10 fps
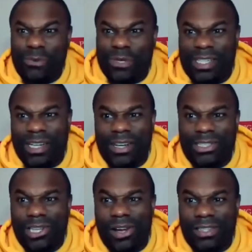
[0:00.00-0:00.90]
sing our
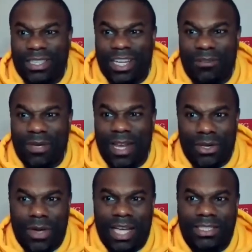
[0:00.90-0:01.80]
song. Let's get him in here.
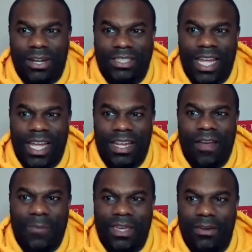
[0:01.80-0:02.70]
You guys start standing
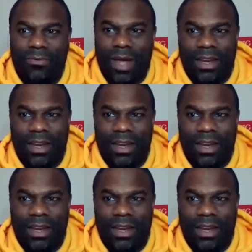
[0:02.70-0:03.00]
up and get ready,